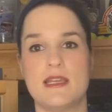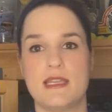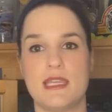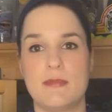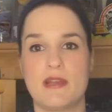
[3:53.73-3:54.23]

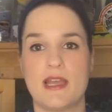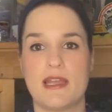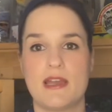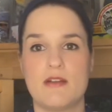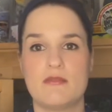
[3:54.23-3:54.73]
Keep an
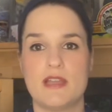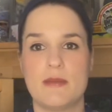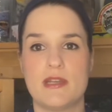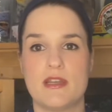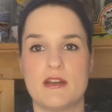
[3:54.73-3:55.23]
eye out, let
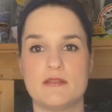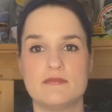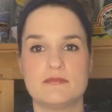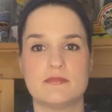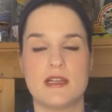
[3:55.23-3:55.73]
me know.
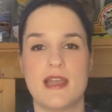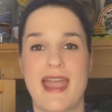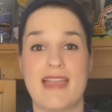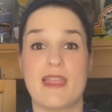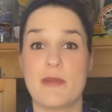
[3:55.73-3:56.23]
Let